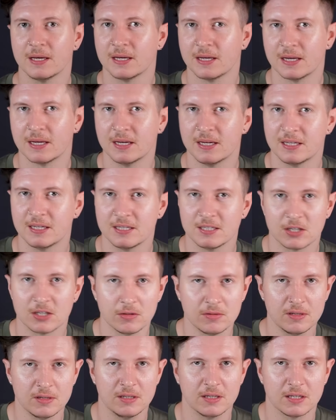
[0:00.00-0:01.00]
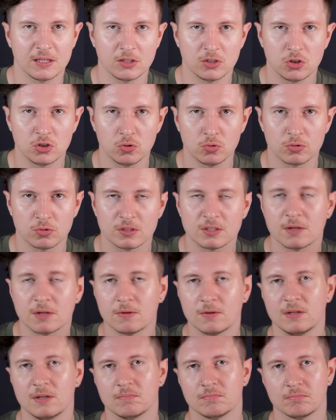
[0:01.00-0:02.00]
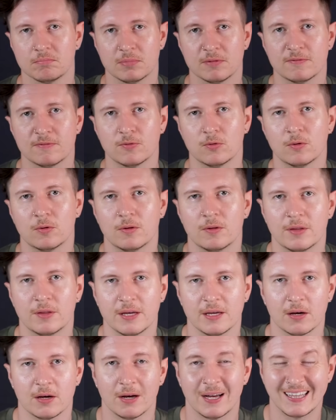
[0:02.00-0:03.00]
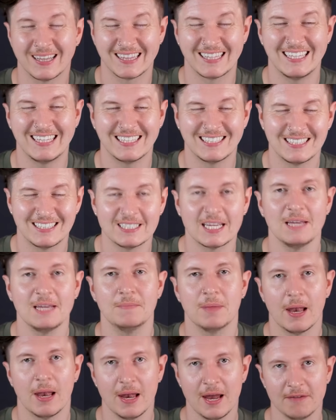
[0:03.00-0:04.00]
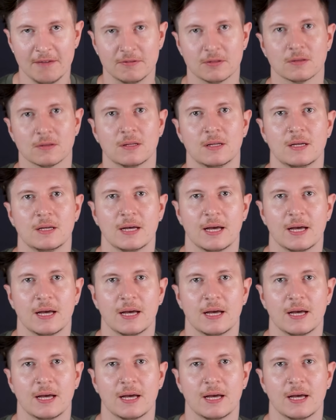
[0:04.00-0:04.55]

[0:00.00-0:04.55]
And it's only a short time before they are at the same level